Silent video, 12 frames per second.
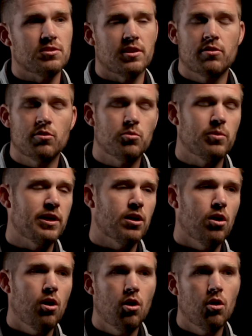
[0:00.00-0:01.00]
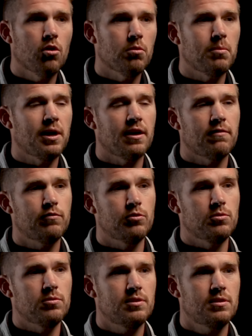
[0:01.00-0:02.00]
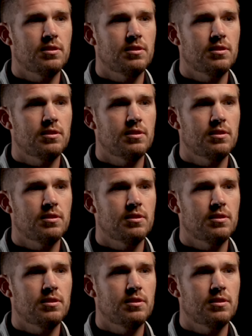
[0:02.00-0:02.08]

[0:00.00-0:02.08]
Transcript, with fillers: I threw away all my food.